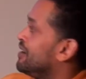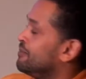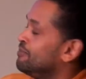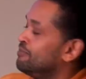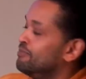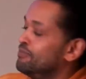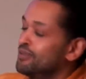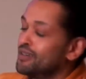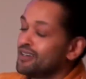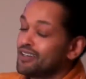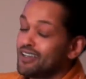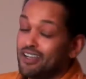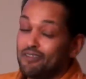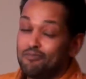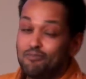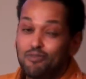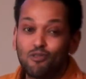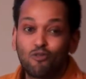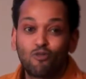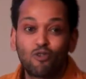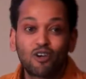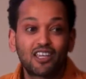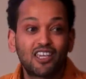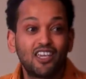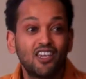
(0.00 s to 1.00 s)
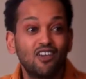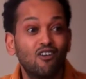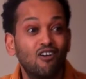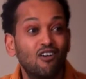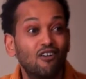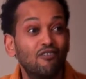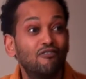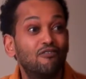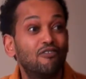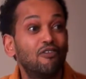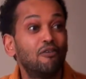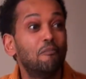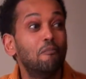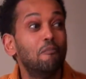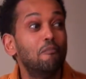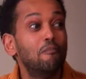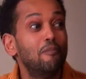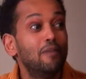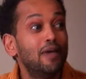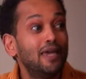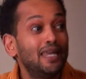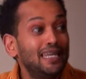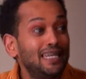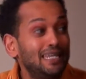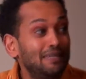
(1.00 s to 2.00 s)
book I've been working on for
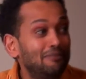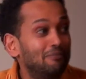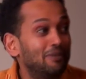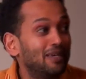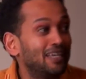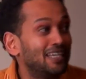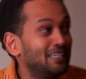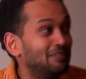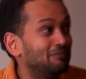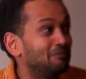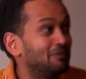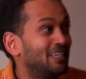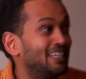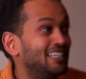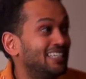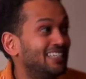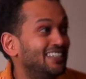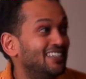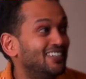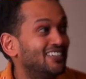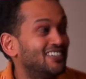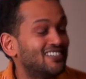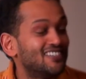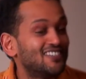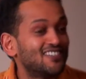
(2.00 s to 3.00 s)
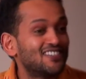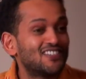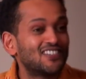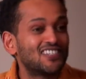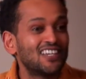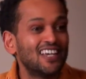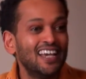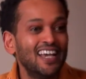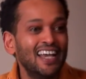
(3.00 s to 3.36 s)
many, many, many years